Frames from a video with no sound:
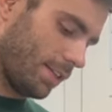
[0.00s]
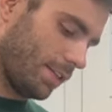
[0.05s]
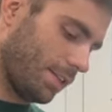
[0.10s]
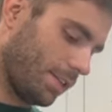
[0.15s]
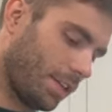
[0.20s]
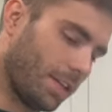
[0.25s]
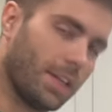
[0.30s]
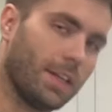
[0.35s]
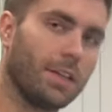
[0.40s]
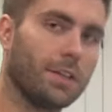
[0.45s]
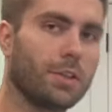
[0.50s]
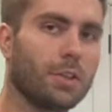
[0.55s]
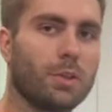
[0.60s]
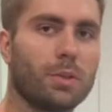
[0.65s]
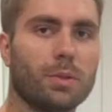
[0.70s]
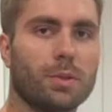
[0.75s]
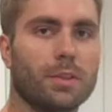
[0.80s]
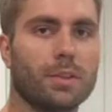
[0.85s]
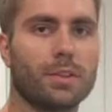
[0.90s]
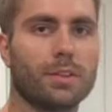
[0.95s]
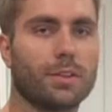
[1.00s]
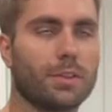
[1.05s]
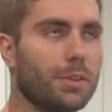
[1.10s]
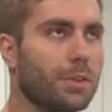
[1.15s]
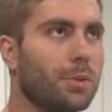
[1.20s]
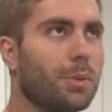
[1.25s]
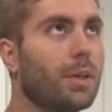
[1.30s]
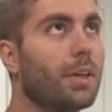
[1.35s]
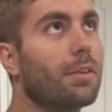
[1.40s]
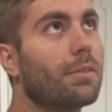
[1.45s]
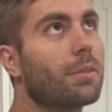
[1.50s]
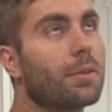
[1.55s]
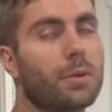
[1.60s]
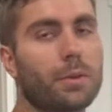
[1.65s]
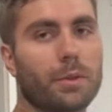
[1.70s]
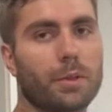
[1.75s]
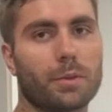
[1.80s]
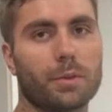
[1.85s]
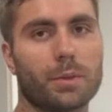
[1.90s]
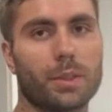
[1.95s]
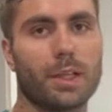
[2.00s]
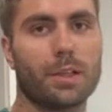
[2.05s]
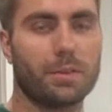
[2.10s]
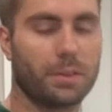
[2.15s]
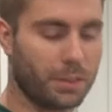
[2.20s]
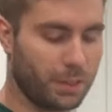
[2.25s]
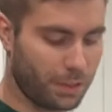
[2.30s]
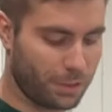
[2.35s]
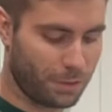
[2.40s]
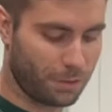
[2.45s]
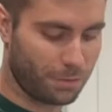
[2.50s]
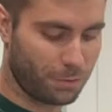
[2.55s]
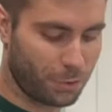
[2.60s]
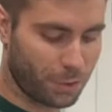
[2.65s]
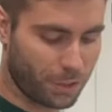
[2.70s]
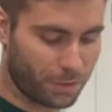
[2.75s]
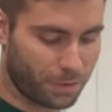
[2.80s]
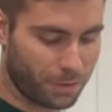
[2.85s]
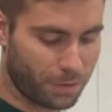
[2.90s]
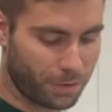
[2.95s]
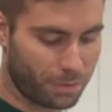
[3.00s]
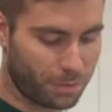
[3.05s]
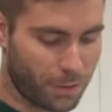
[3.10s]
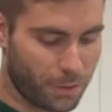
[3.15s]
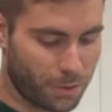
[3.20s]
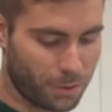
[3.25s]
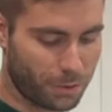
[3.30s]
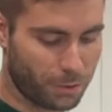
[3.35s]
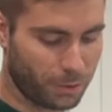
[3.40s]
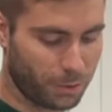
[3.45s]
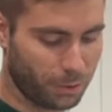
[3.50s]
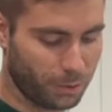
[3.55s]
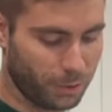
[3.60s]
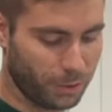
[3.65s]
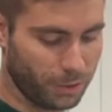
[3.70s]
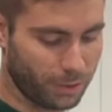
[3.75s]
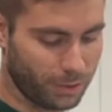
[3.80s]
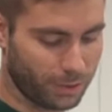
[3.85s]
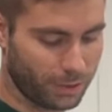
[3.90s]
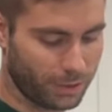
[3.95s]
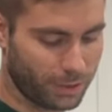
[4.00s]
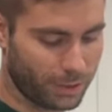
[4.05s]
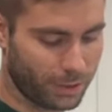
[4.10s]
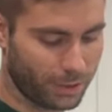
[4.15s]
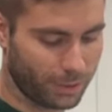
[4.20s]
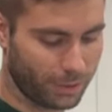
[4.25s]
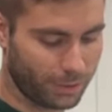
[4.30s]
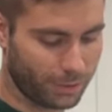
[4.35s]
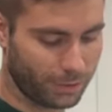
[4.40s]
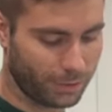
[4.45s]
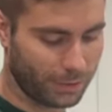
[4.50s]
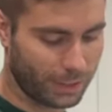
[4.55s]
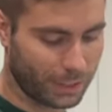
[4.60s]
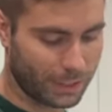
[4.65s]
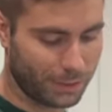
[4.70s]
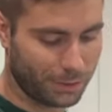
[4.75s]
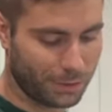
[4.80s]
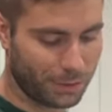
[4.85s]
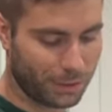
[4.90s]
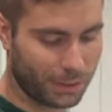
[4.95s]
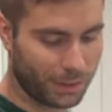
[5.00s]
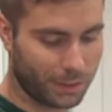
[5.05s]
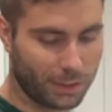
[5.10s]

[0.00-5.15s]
10 quart or 12 quart, whatever it is, of driven motor oil. So I was already